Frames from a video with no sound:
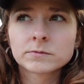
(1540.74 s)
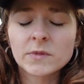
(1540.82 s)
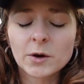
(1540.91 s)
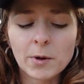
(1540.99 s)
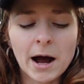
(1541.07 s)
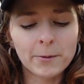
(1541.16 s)

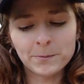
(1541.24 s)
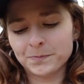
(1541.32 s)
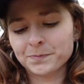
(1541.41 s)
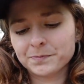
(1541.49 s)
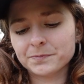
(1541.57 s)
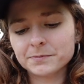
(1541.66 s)
Wow.
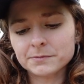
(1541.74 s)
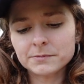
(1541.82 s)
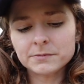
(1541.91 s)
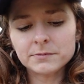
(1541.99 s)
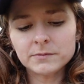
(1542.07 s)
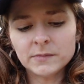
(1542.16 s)

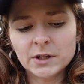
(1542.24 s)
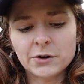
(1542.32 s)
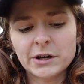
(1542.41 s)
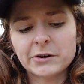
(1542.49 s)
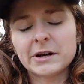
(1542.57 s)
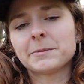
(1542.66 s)

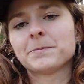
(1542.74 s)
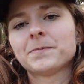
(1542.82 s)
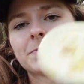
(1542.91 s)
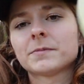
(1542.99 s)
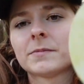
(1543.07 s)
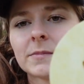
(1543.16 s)
Okay.
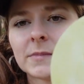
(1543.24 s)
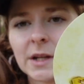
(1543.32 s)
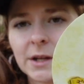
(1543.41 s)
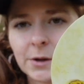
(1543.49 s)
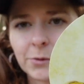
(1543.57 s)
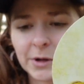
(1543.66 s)

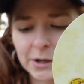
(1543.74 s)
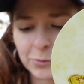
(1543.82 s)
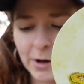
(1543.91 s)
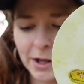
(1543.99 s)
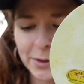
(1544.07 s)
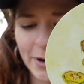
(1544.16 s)
We had
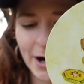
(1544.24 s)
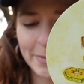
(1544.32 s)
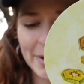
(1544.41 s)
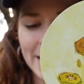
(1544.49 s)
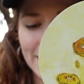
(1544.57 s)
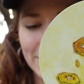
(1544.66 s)
wealth pop
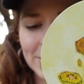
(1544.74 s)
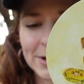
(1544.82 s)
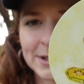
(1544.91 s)
out,